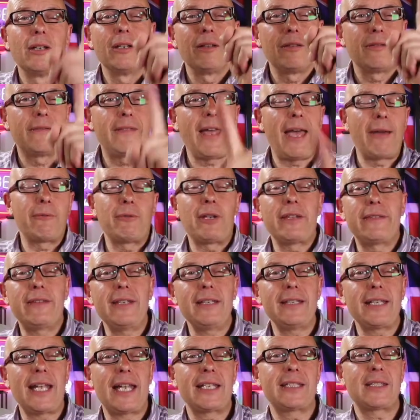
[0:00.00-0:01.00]
I
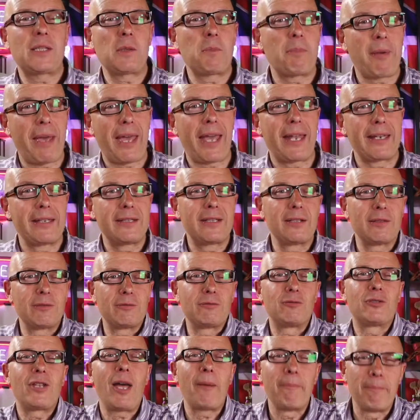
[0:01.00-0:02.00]
think that's the band
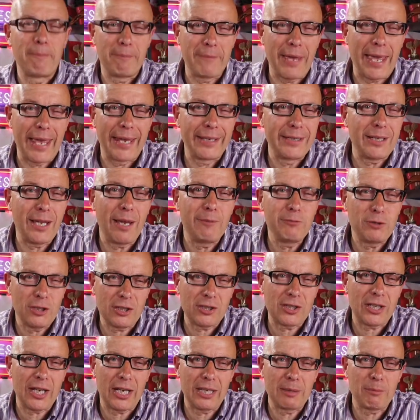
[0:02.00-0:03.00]
that Dump Man. I'm
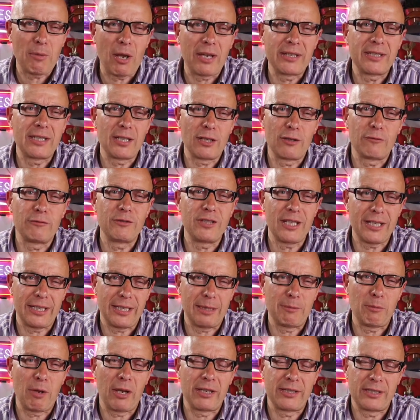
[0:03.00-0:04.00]
just digging myself
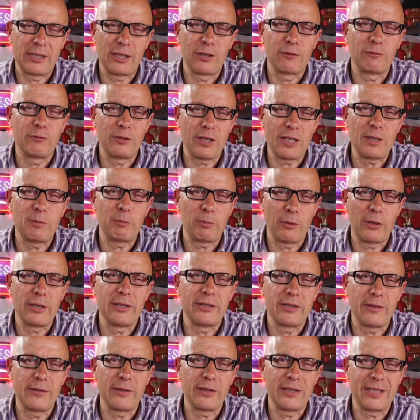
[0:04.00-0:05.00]
deeper
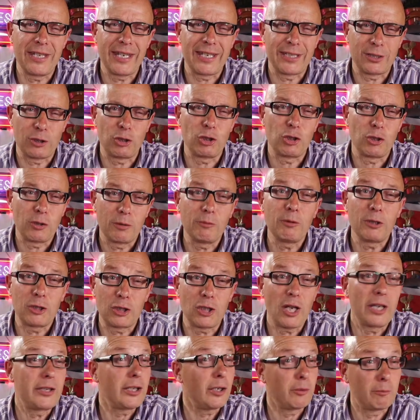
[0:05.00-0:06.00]
into the ditch, which
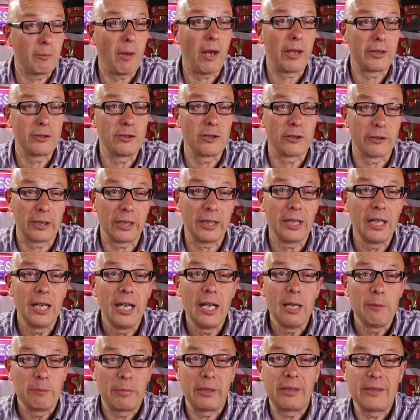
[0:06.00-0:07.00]
I don't mind doing
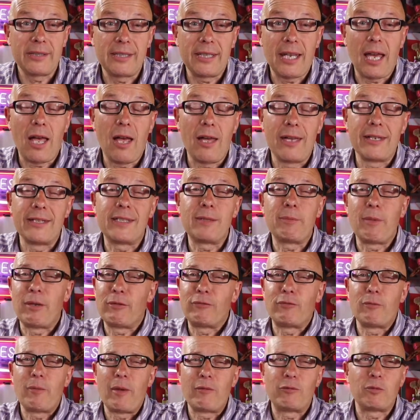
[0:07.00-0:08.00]
because it hides me
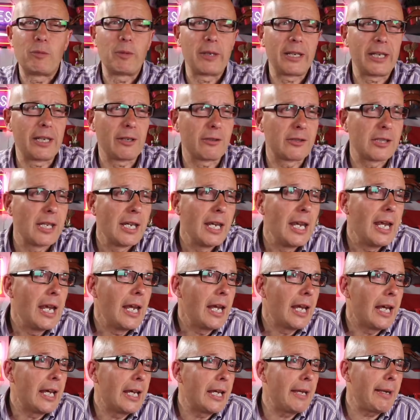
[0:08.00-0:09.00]
from everybody else.
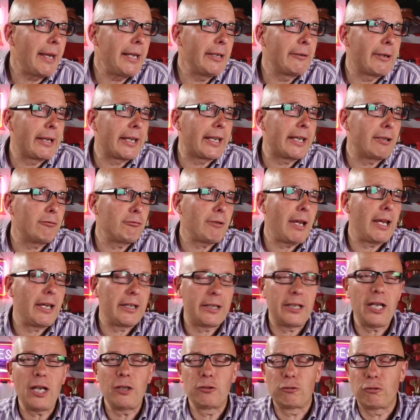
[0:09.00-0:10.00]

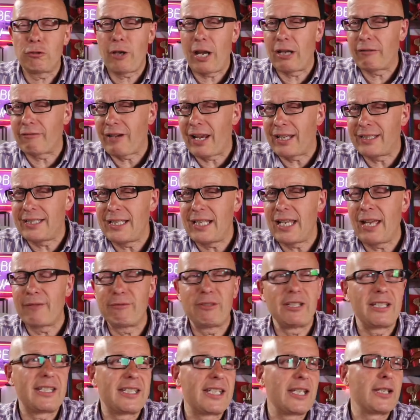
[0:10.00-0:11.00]
Colonel Craig Ratty,
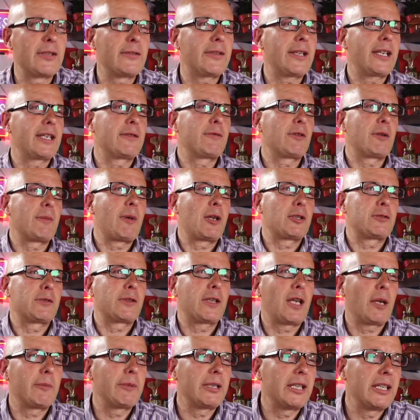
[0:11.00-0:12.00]
lovely to see you. Thank you very much for
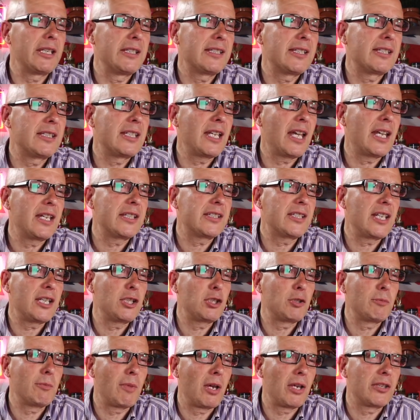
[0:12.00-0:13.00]
coming in.
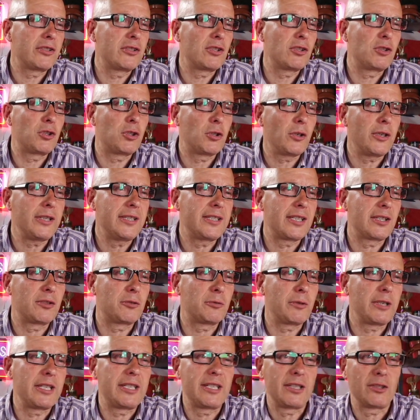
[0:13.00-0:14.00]
Station Master's Choices.
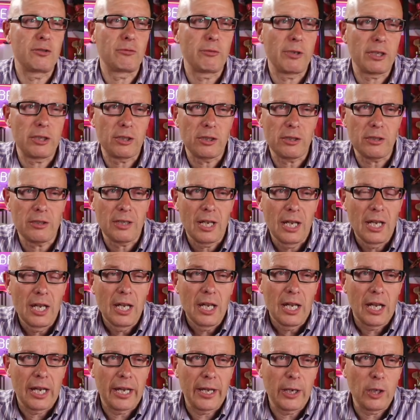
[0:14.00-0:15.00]
Greetings, Richard.
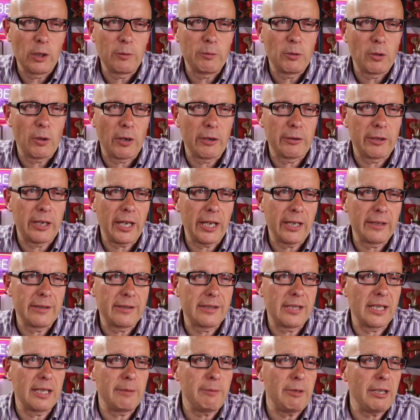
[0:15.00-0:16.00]
I hope you're okay
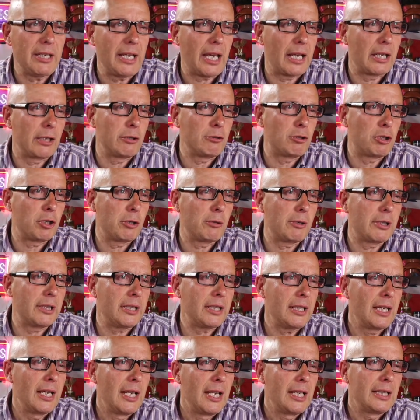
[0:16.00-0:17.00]
this evening. Hello,
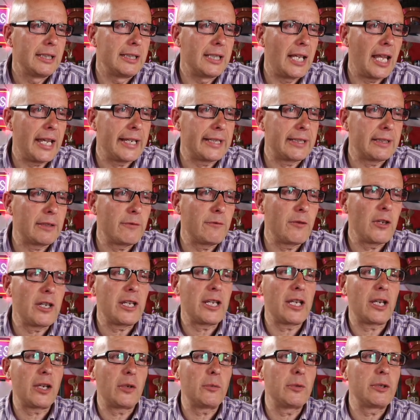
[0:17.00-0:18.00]
Julia. Like the
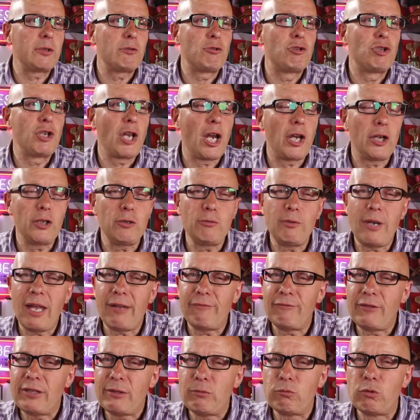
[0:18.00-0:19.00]
video with Joe,
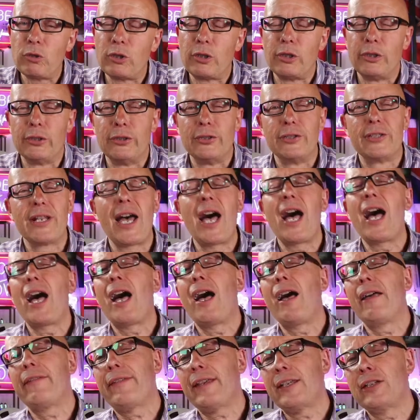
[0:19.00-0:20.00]
lovely Woodland.
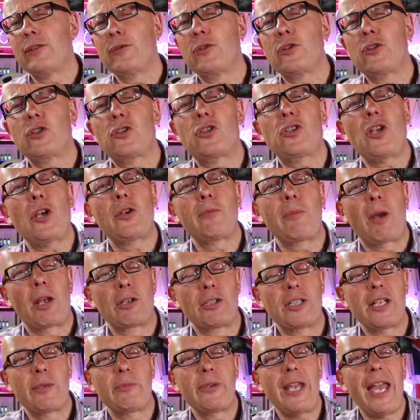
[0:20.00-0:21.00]
Ah, thank you so
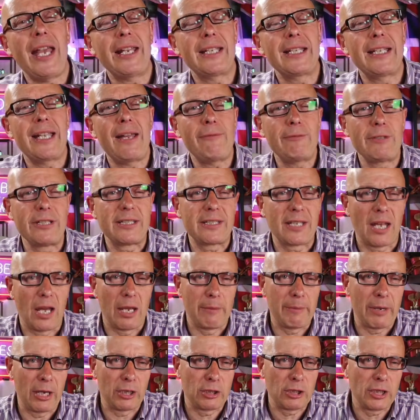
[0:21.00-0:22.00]
much. Yeah, we had a lovely
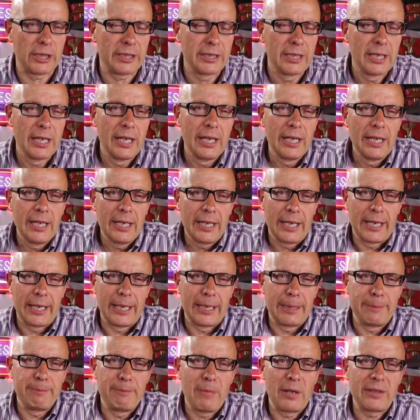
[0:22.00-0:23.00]
time, actually,
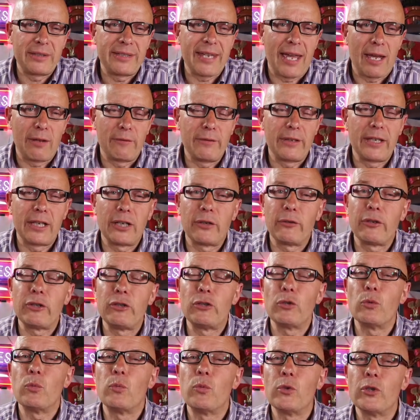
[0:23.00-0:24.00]
down there in
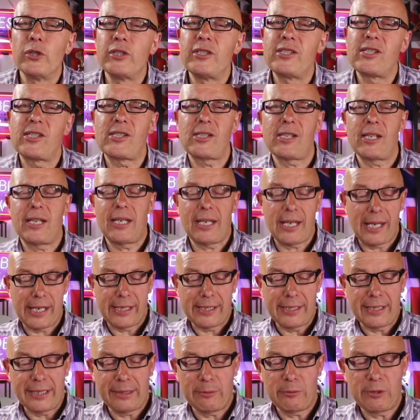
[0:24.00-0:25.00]
the woods.
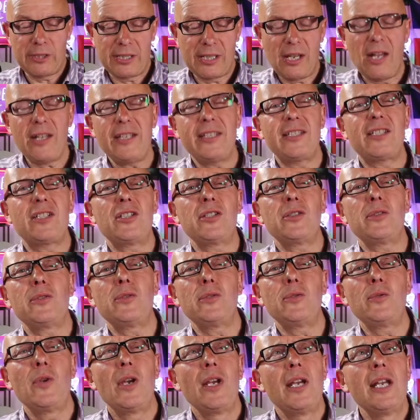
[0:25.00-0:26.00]
And it was nice
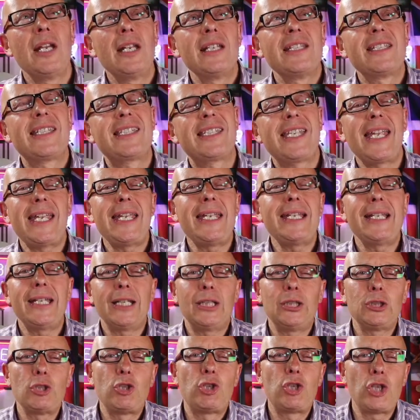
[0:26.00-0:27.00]
to see
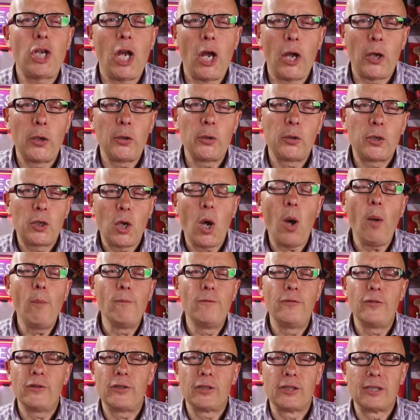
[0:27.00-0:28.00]
little Joe
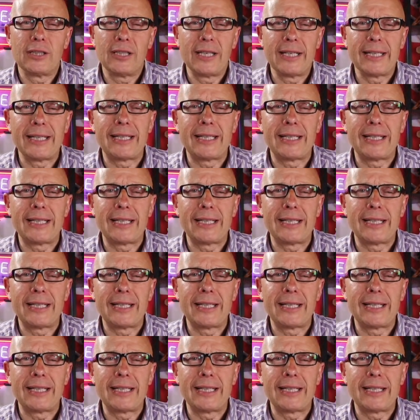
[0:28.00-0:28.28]
confidently